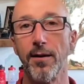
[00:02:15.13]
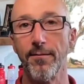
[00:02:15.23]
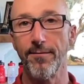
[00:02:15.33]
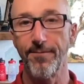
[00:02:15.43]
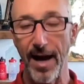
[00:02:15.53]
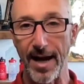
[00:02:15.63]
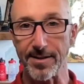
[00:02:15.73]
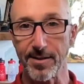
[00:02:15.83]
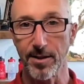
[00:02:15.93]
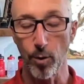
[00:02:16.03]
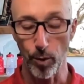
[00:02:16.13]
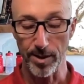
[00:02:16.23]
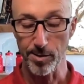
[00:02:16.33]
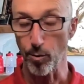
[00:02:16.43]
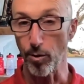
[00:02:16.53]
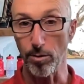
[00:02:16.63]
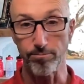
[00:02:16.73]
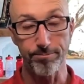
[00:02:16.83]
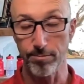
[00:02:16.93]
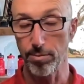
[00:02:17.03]
Fat, we store
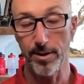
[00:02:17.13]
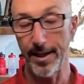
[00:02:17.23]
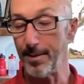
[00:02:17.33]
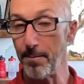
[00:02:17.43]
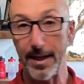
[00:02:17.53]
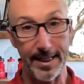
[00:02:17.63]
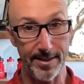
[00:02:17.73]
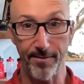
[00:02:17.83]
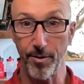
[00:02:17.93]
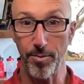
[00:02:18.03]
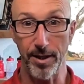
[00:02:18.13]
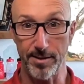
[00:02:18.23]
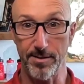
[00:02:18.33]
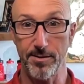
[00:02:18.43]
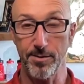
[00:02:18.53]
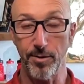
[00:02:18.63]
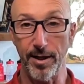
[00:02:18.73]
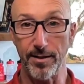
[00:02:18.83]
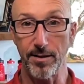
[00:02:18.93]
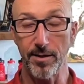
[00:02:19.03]
in many different places,
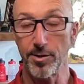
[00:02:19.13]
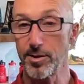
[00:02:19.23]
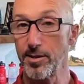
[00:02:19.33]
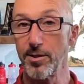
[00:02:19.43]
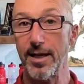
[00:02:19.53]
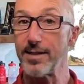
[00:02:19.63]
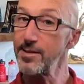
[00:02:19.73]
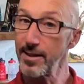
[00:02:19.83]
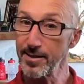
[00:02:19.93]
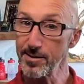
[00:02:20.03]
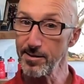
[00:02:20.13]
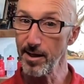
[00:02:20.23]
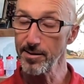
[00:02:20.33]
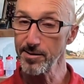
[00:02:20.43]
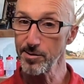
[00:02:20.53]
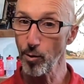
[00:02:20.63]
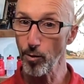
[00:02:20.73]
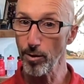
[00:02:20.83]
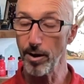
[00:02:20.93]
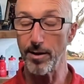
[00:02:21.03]
right? Just because you can't see it's not
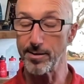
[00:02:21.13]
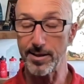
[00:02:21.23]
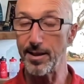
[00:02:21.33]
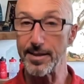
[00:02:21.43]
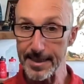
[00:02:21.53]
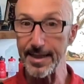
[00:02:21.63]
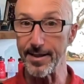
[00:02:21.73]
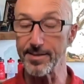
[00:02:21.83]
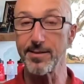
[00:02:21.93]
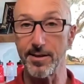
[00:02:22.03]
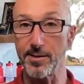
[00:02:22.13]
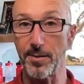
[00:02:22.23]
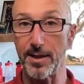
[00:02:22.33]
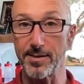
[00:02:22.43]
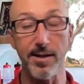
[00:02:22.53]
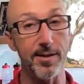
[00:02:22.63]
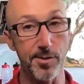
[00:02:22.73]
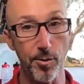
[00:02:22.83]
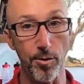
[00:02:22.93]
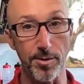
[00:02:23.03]
stored, see it, it doesn't mean it's not
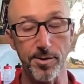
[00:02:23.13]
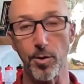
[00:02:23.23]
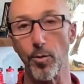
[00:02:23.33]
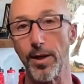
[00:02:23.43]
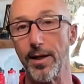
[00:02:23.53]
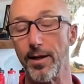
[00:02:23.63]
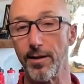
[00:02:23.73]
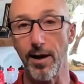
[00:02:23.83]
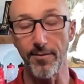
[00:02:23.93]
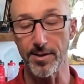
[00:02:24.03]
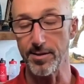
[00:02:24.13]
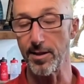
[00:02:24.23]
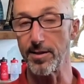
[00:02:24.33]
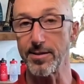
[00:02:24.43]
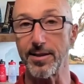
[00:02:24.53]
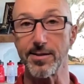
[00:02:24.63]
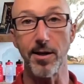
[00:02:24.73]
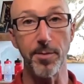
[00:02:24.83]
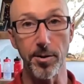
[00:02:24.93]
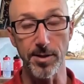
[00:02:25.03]
stored. So we, obviously, it's the
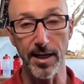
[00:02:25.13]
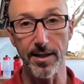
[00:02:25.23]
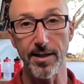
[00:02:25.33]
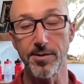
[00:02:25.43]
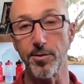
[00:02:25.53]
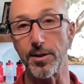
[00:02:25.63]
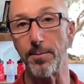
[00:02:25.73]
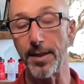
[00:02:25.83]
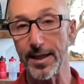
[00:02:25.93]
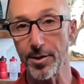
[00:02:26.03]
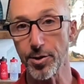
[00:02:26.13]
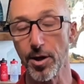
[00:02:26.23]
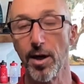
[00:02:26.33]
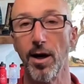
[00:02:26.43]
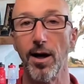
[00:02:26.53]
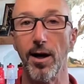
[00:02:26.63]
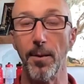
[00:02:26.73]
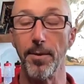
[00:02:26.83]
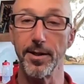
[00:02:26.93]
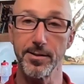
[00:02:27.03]
subcutaneous, you can pinch,
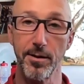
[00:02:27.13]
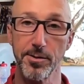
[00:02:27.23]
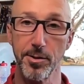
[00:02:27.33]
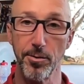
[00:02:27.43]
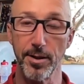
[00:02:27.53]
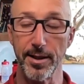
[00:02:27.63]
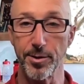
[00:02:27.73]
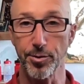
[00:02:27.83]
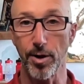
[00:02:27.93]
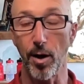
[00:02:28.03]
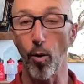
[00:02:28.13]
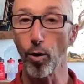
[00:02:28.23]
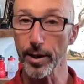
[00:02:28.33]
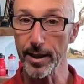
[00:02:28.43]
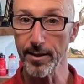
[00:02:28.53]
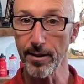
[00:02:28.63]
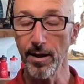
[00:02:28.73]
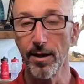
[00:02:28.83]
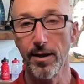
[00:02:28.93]
but it's also intra-organ,